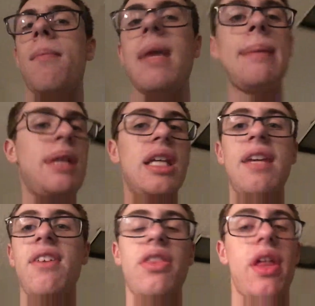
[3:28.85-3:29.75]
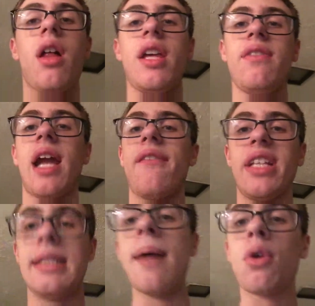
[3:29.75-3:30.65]
Maybe even they'll even have
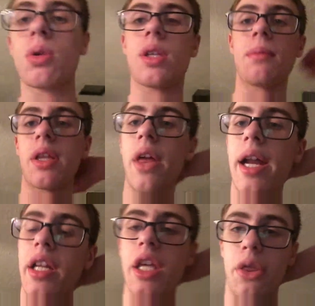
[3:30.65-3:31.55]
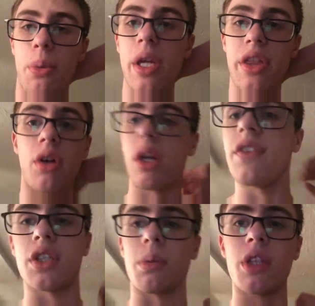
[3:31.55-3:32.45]
a demo or something like that at E3. They'll
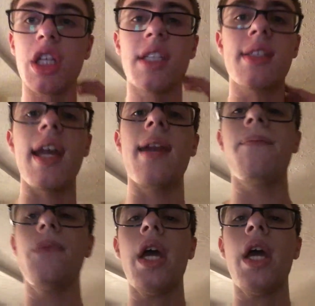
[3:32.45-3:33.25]
give us a release date.